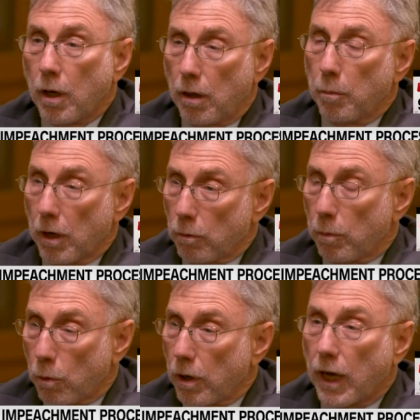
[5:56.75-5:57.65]
The Mueller
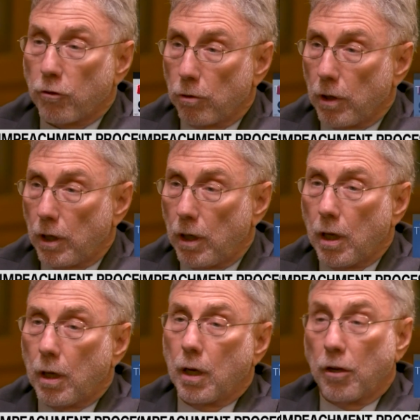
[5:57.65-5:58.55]
report actually,
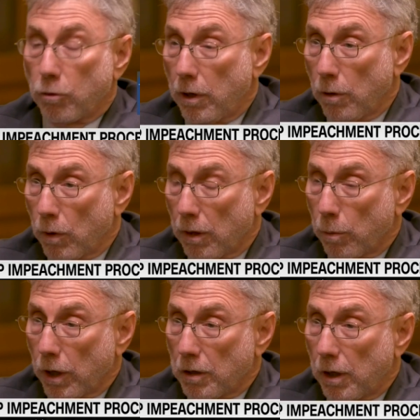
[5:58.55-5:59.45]
contrary to what the
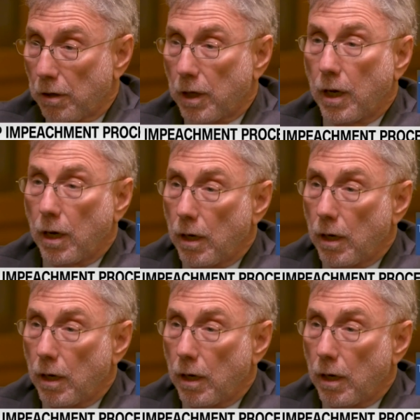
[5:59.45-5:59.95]
president said,